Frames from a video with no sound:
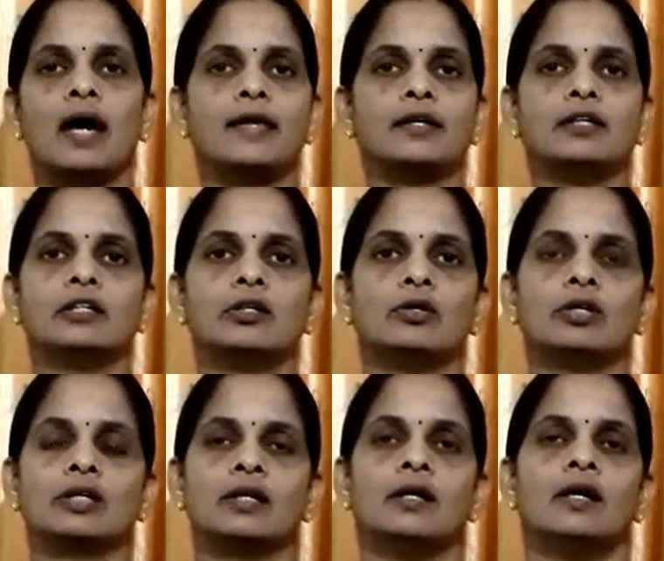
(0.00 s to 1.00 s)
iron
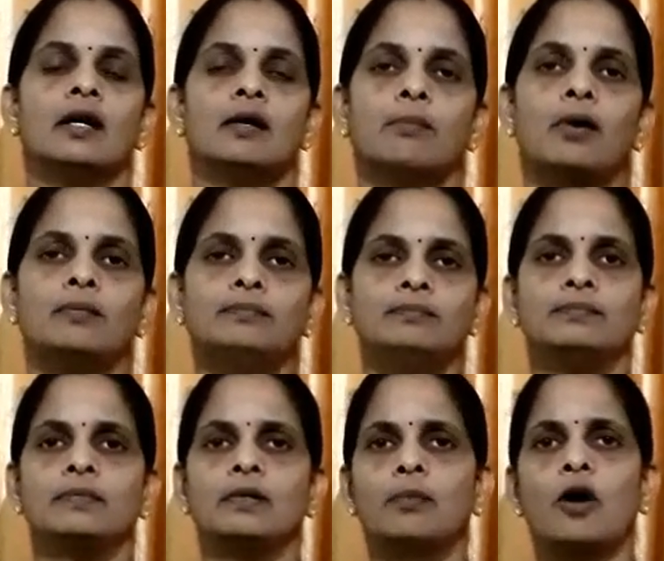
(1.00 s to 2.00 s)
ore,
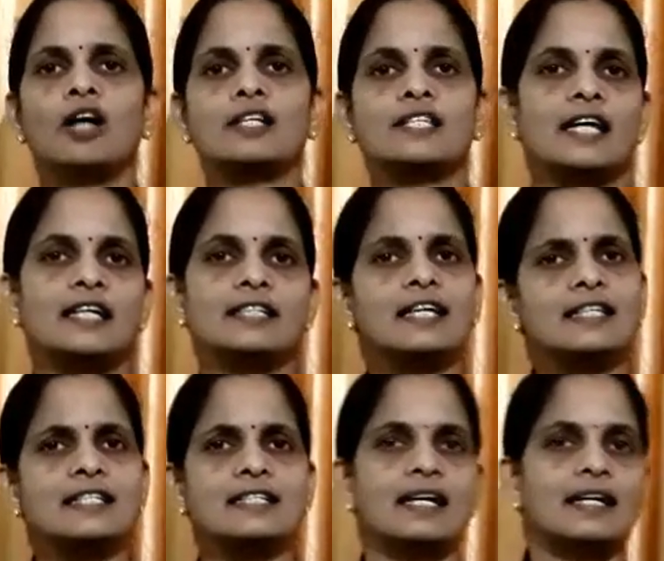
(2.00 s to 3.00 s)
bauxite,
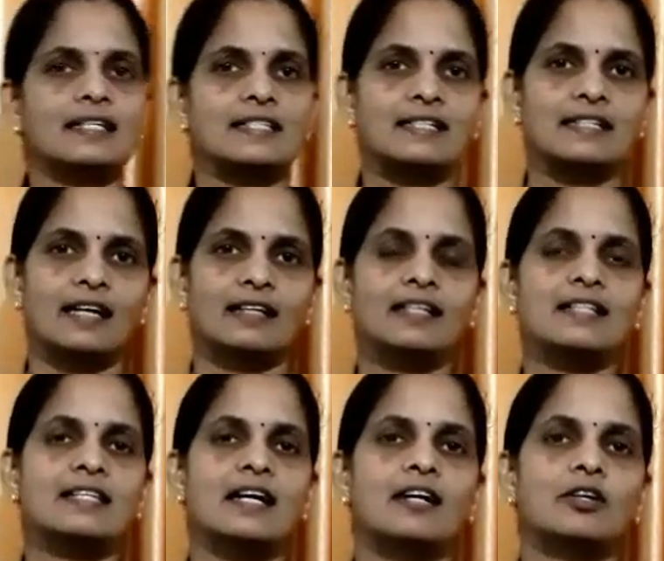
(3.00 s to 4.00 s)
etc. etc.
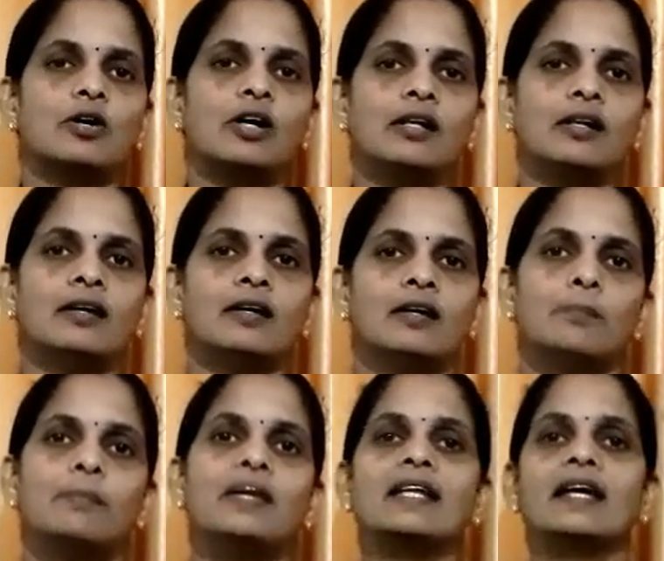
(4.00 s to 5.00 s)
These are all
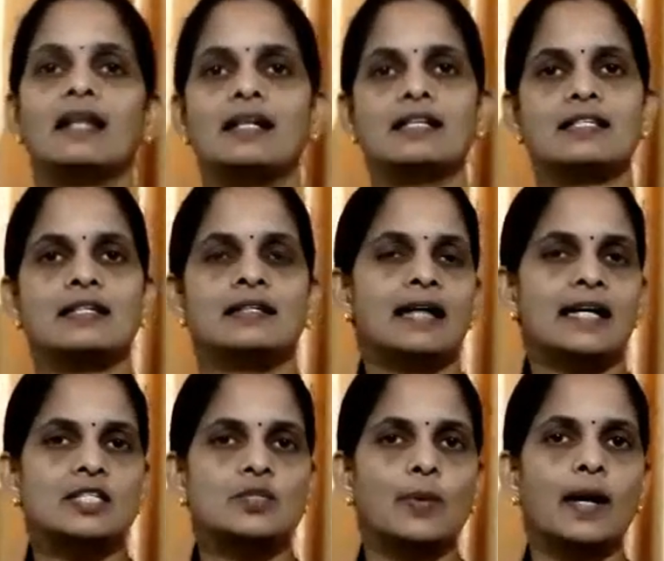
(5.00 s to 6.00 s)
minerals.
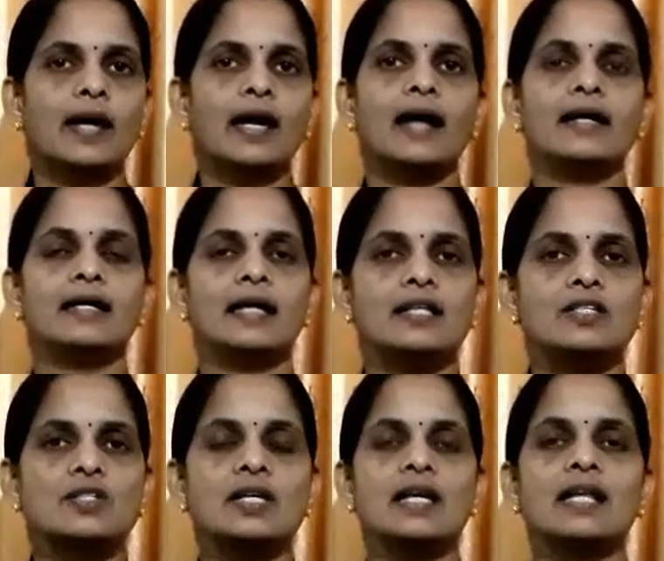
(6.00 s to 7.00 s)
That's why iron and
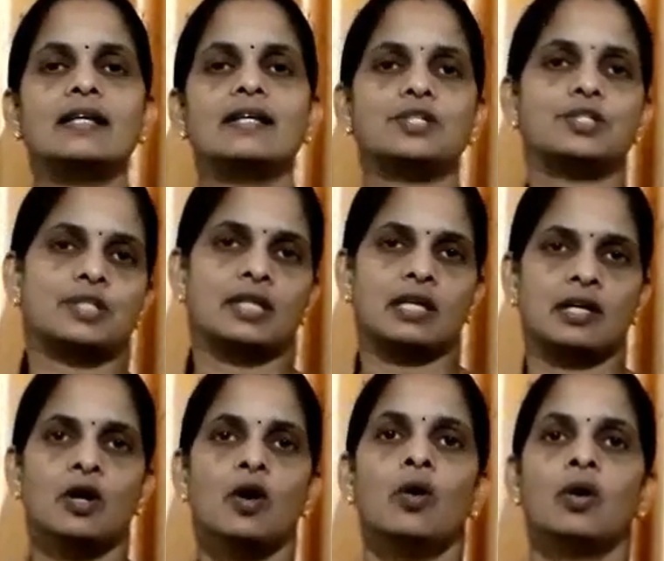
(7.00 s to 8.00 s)
steel industry
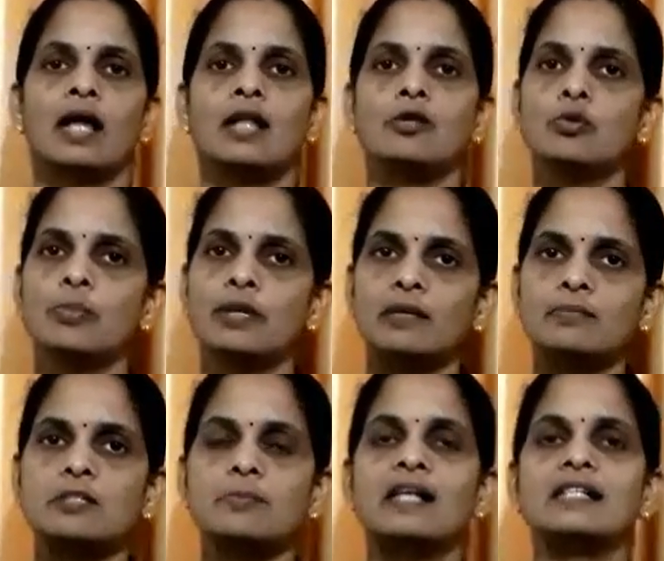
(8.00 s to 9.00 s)
or aluminium
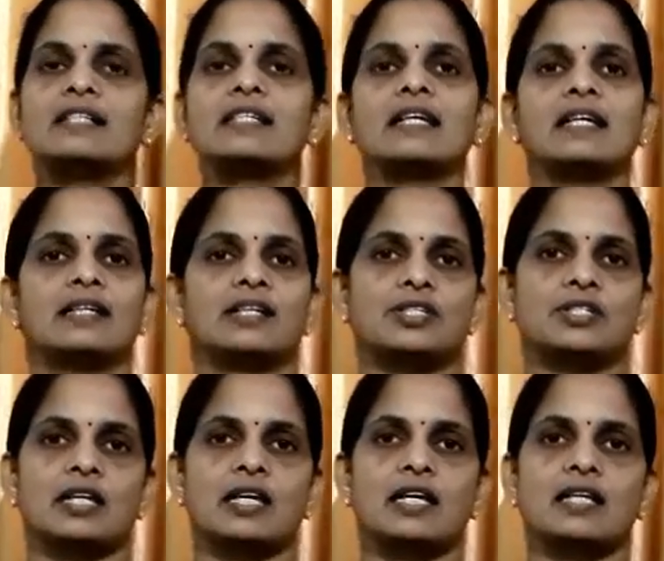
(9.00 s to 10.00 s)
smelting
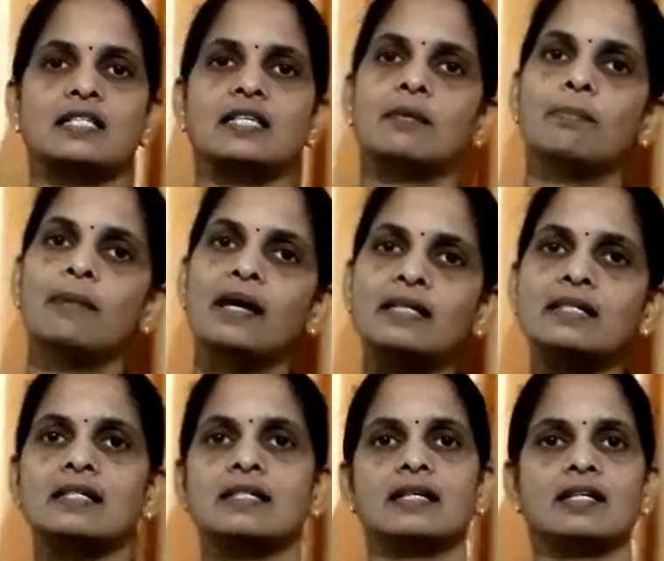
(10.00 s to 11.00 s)
industry, cement
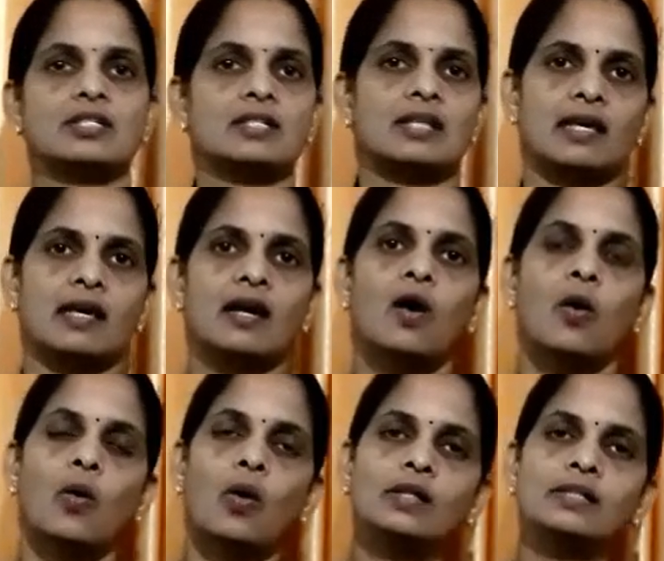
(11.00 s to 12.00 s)
industry,
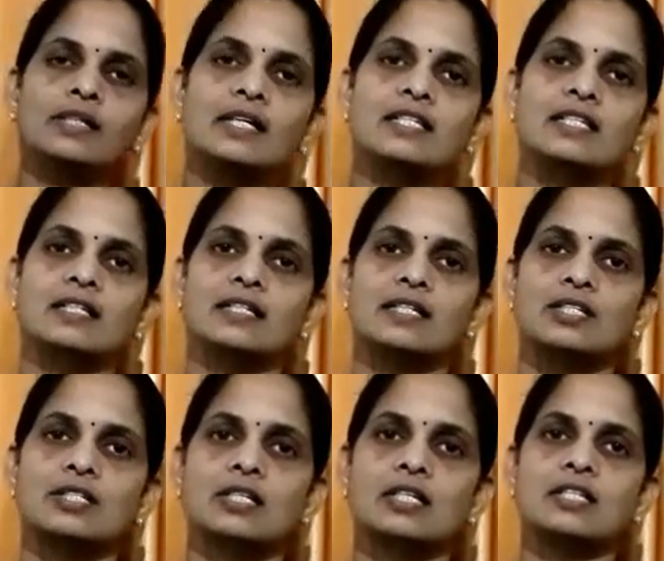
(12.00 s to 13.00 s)
all these
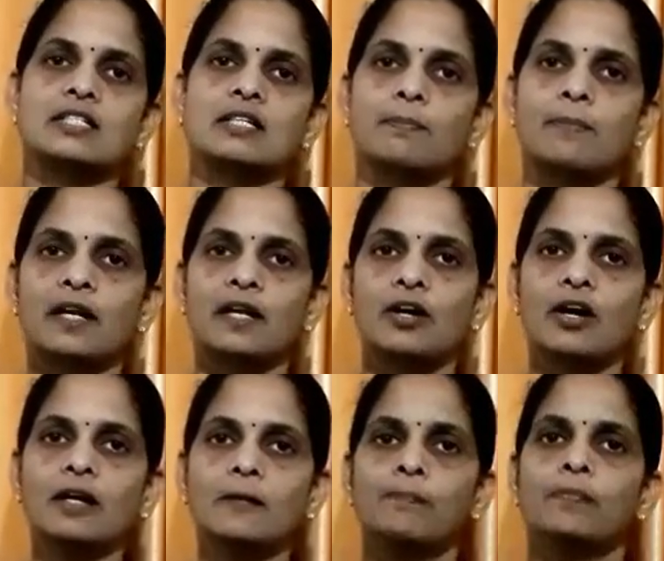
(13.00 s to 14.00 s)
industries depend
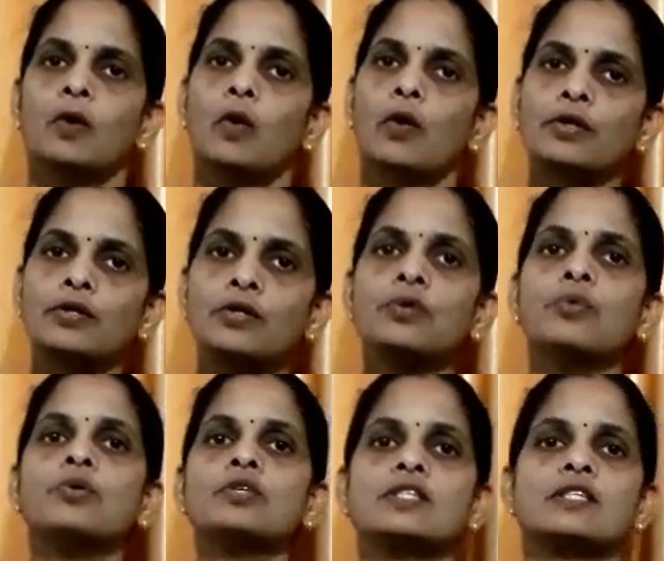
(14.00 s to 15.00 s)
on or
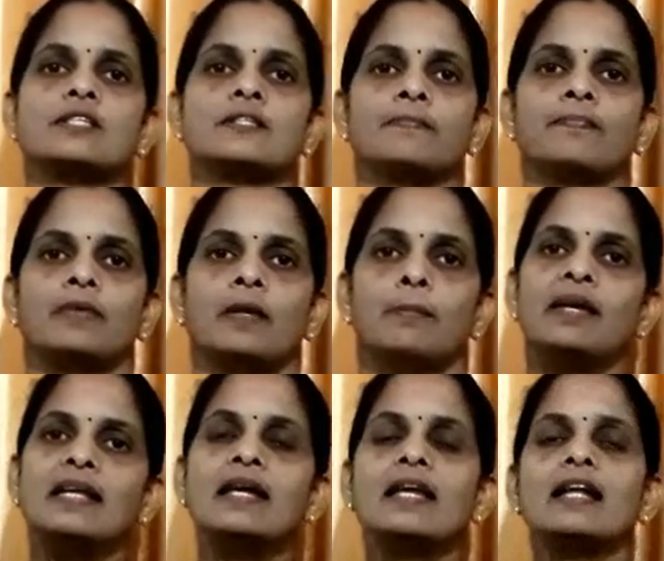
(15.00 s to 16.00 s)
use
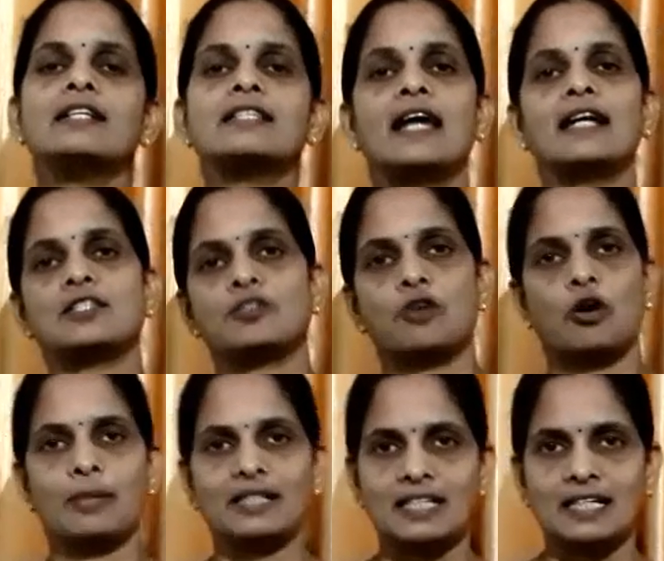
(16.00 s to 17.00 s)
minerals as raw
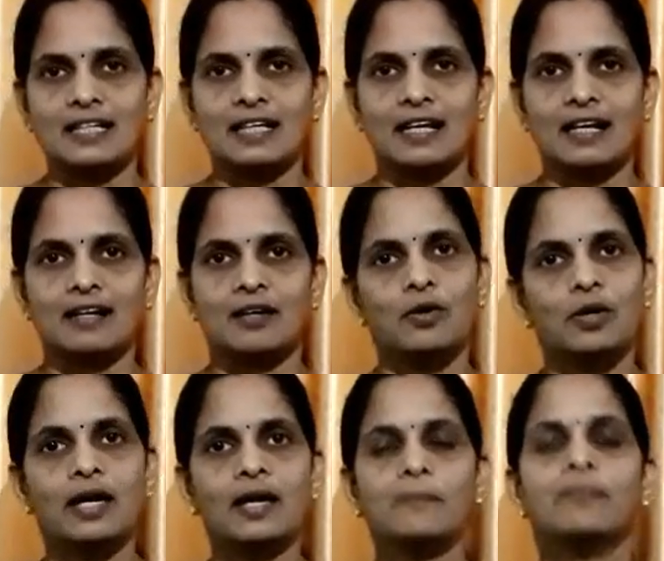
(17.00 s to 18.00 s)
material.
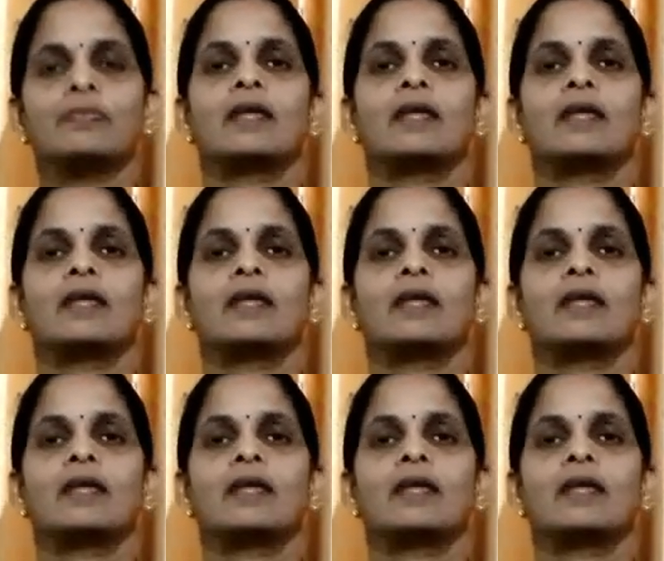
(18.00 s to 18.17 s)
Okay?